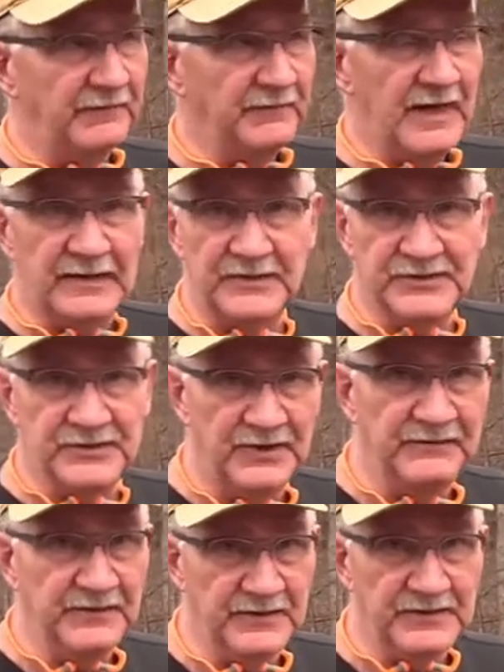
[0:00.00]
even back in the
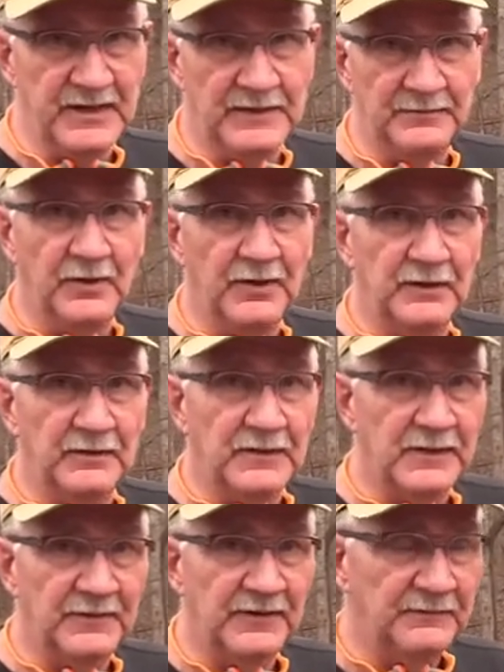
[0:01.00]
70s. I had bought a
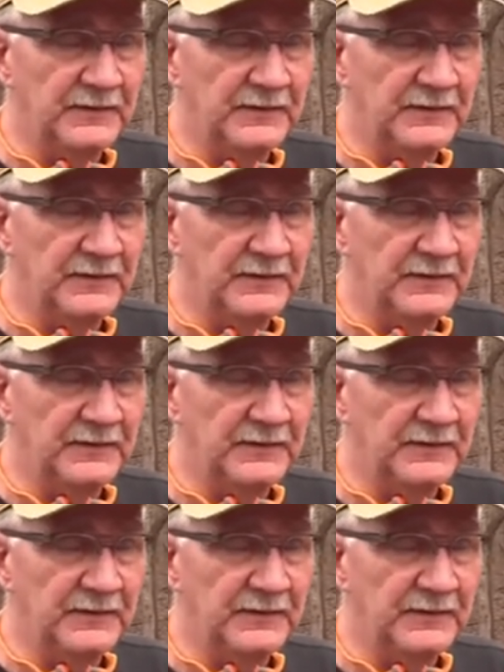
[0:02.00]
couple of them